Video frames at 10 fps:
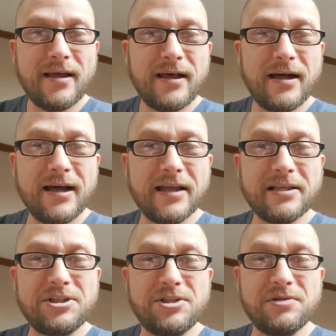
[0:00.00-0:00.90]
At
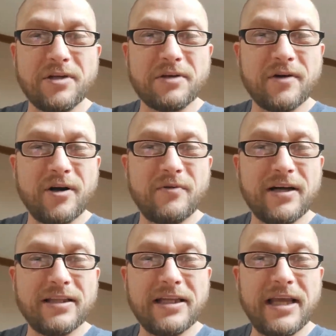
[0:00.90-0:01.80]
least you can grow
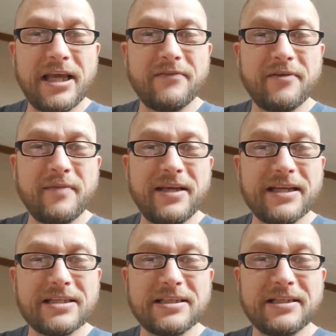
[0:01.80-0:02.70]
one. The native in me
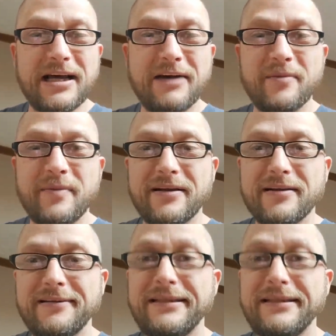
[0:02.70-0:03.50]
doesn't allow a beard.